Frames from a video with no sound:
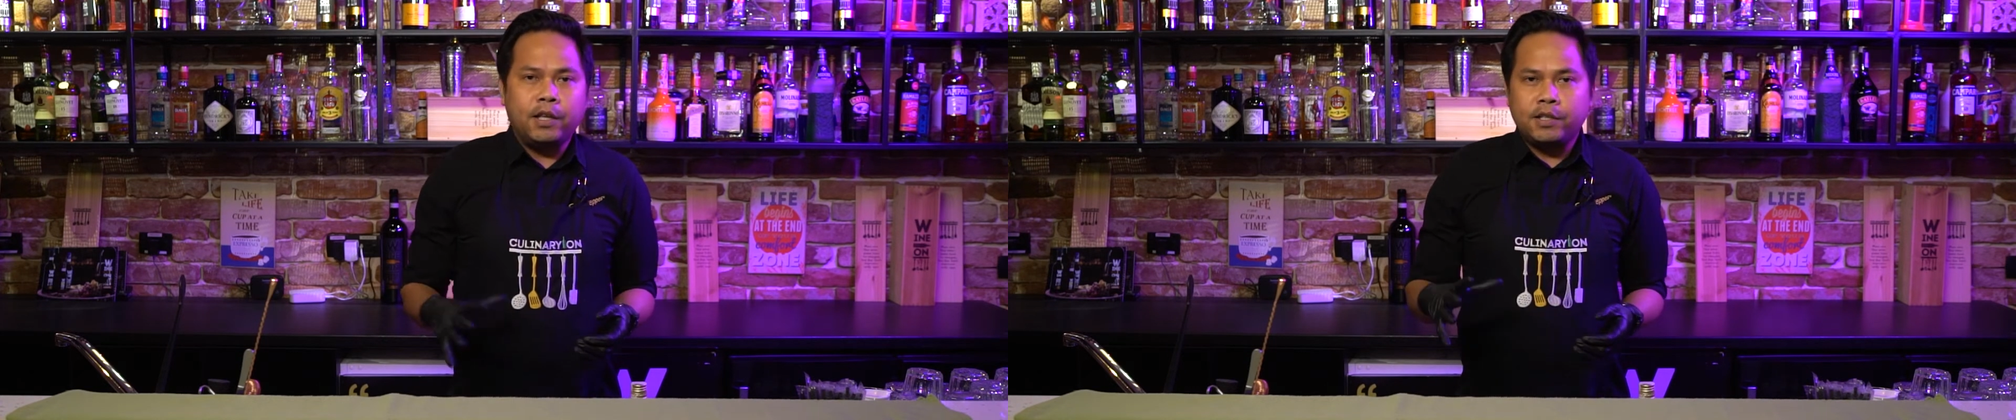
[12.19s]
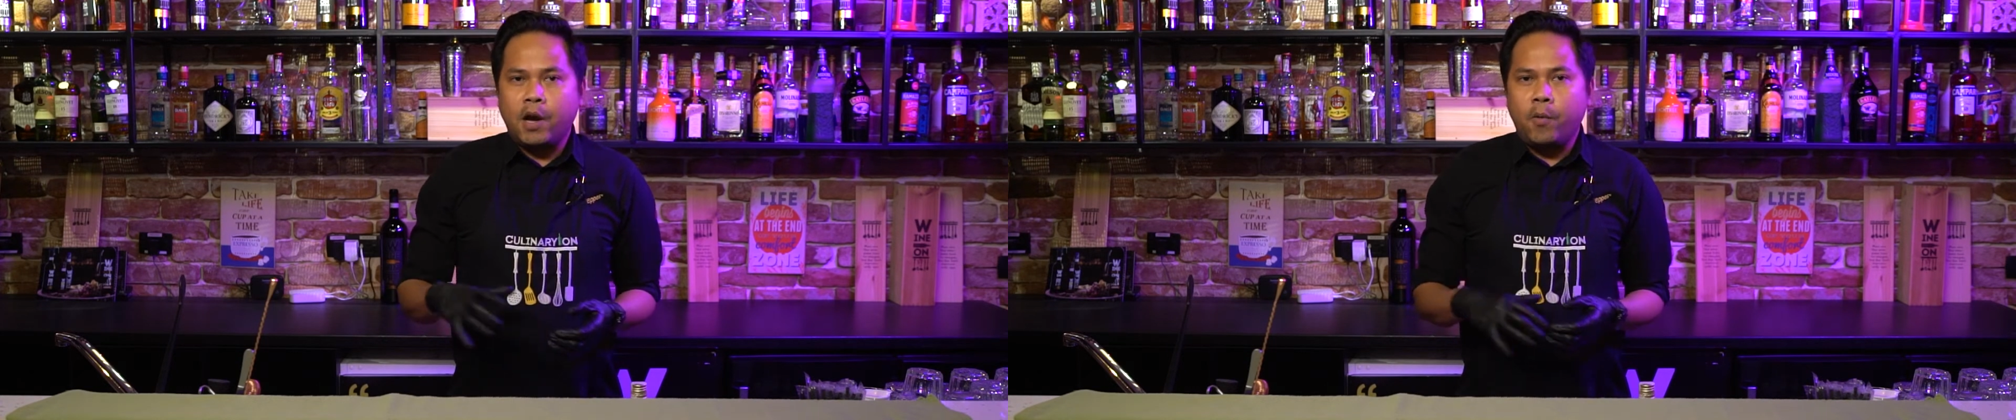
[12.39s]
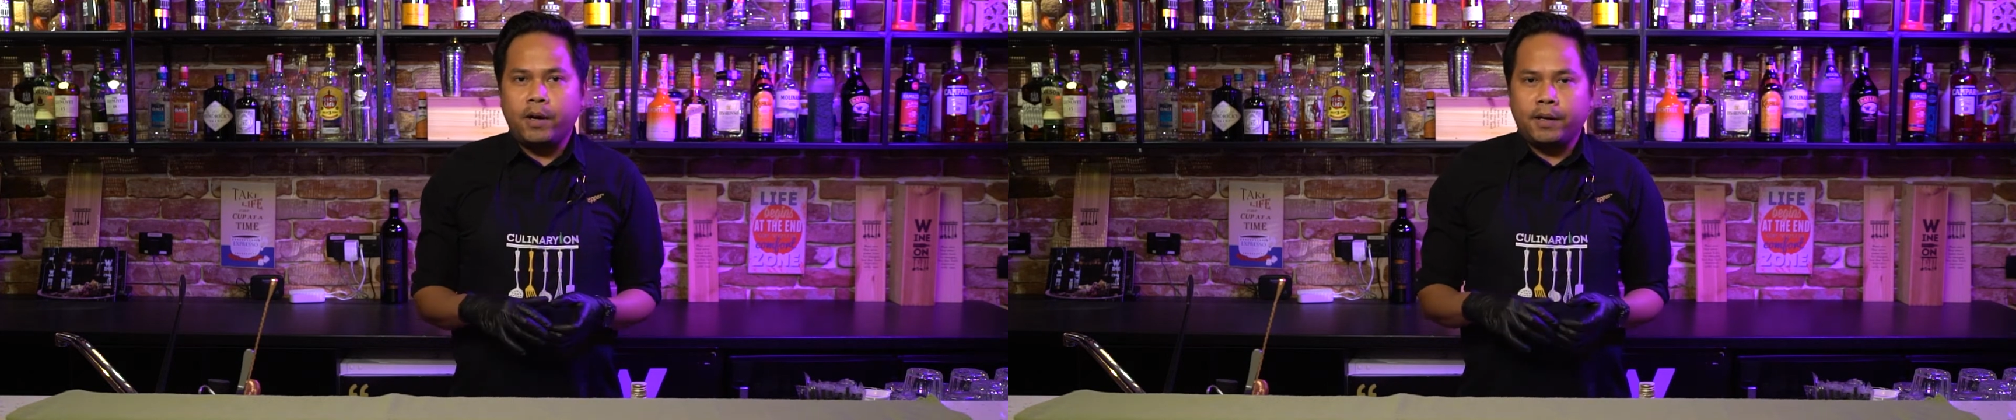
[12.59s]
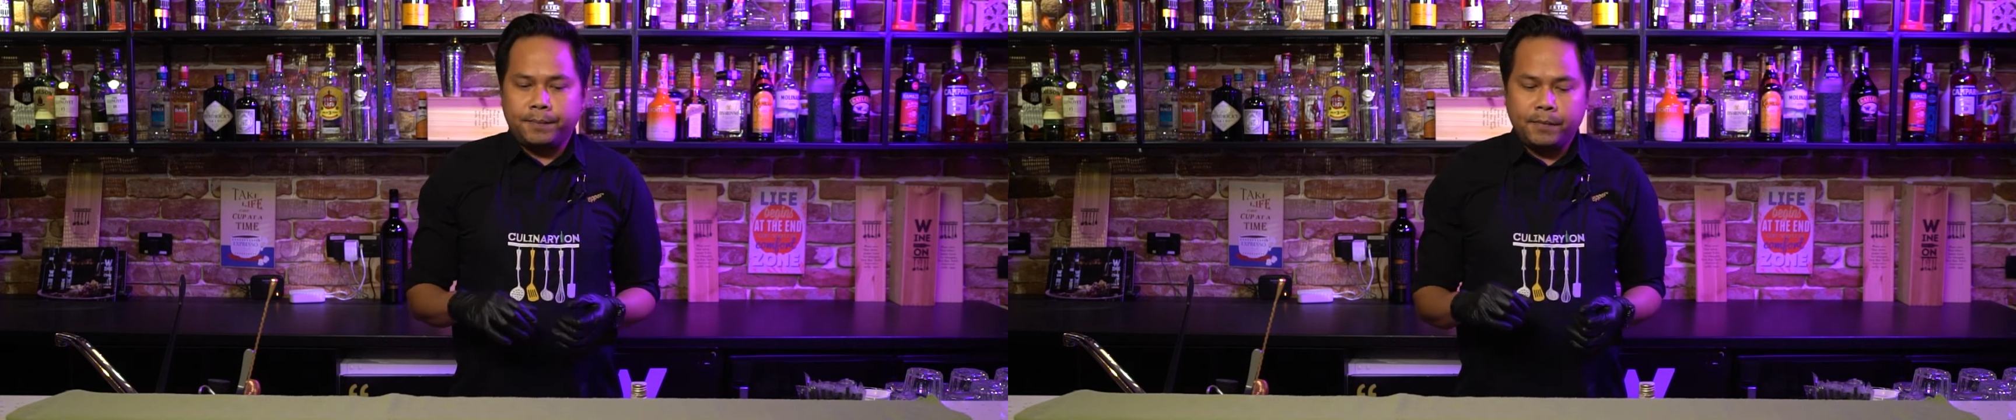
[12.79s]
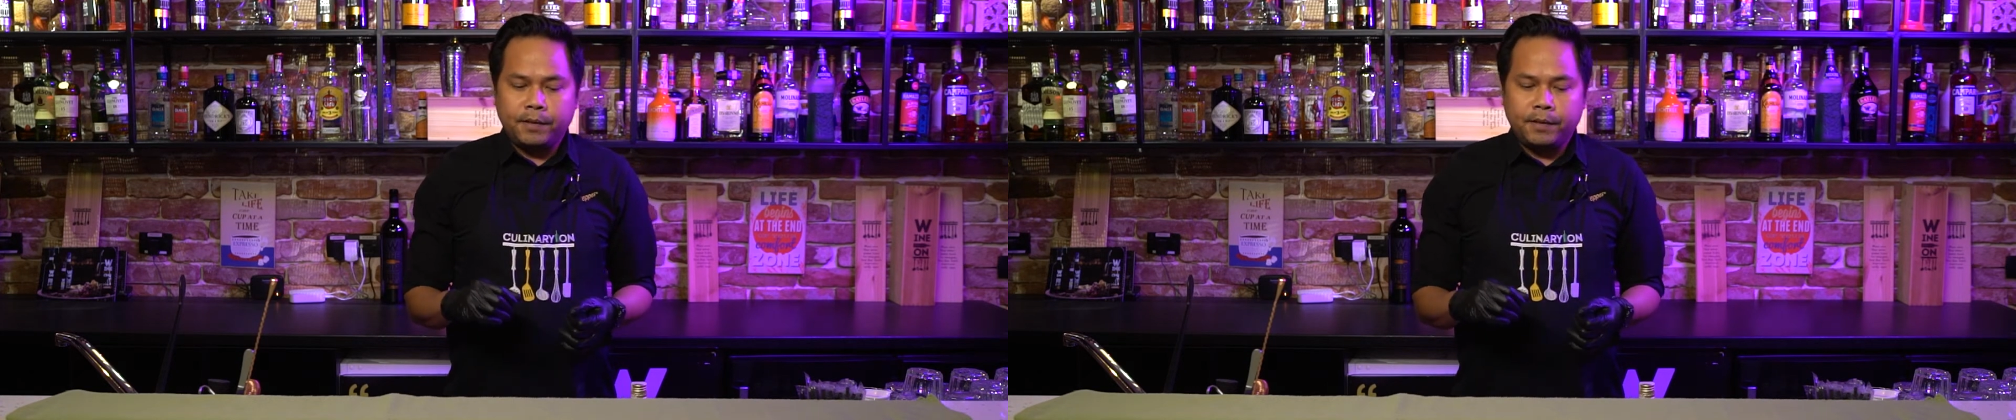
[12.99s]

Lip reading: sour.